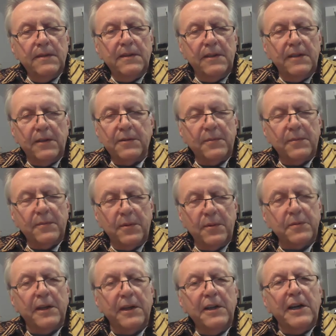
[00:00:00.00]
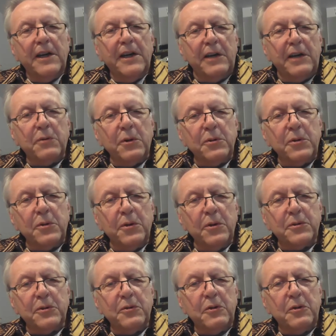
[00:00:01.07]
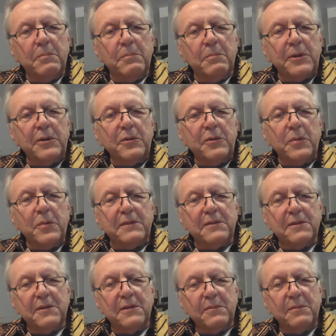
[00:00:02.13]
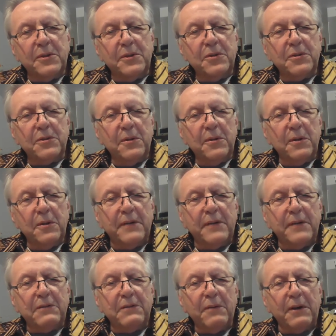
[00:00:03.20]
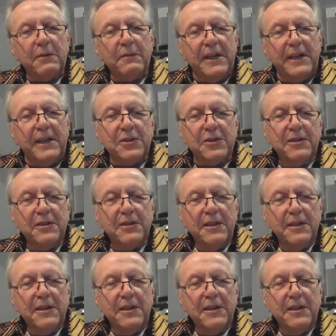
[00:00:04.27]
Yes, of course. I wrote also a modern Western, which is called Red Rock Ranch.